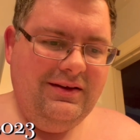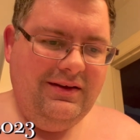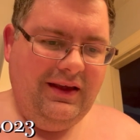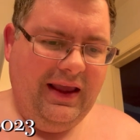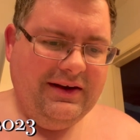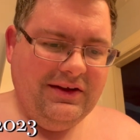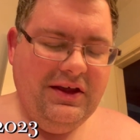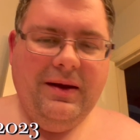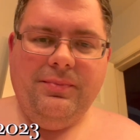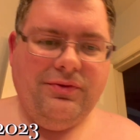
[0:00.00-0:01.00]
And I had to
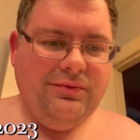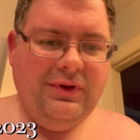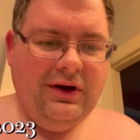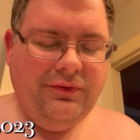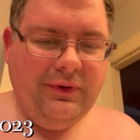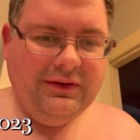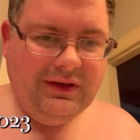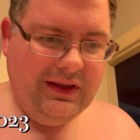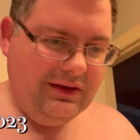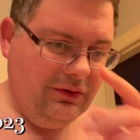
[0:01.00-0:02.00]
get up throughout the
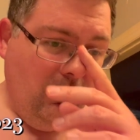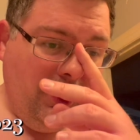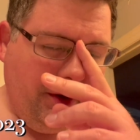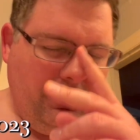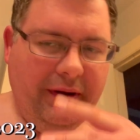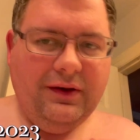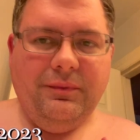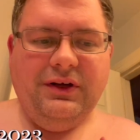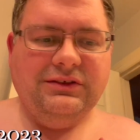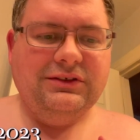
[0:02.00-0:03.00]
day and do walking around
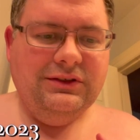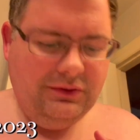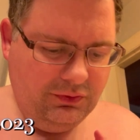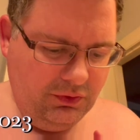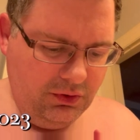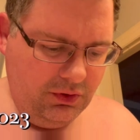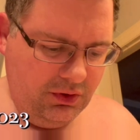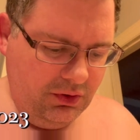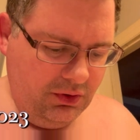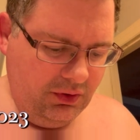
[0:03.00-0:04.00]
because,
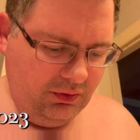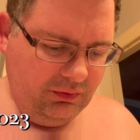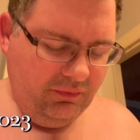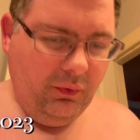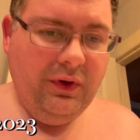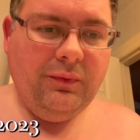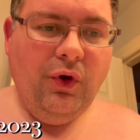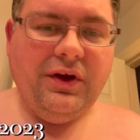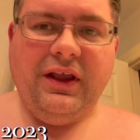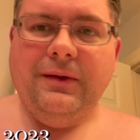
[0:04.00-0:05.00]
for one,
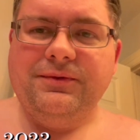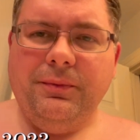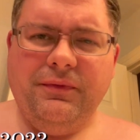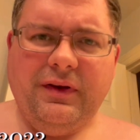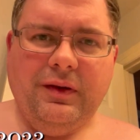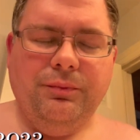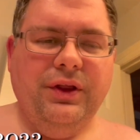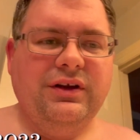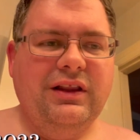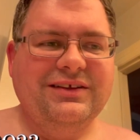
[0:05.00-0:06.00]
walking helps to prevent the
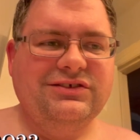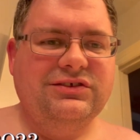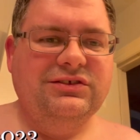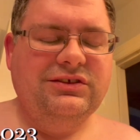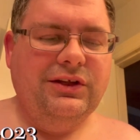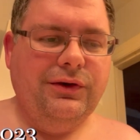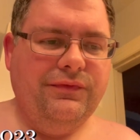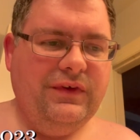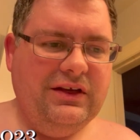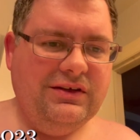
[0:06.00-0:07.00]
blood clots in your
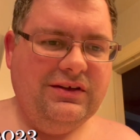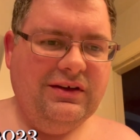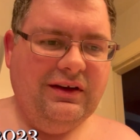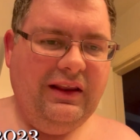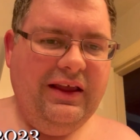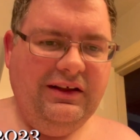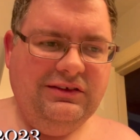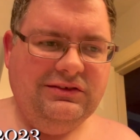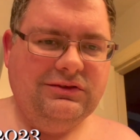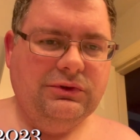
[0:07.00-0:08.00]
feet and
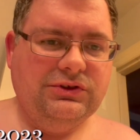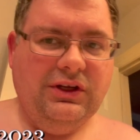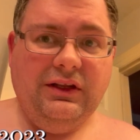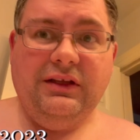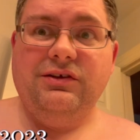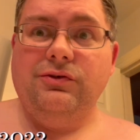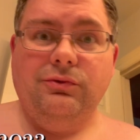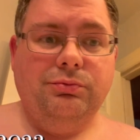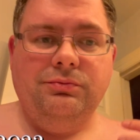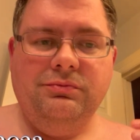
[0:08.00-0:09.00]
legs, which can lead
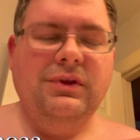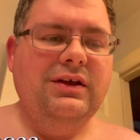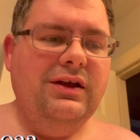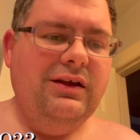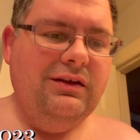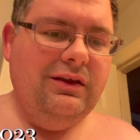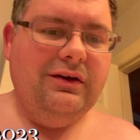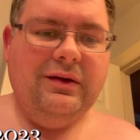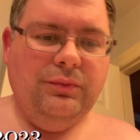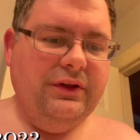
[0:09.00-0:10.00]
to
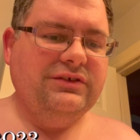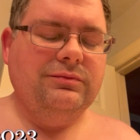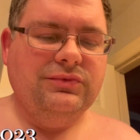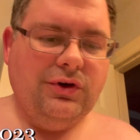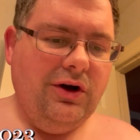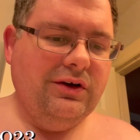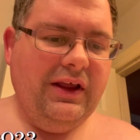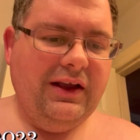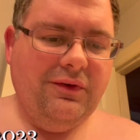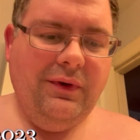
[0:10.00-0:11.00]
embolisms or heart
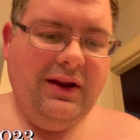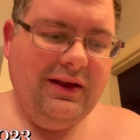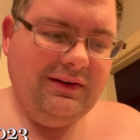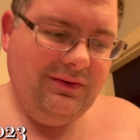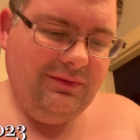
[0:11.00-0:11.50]
attack and whatnot.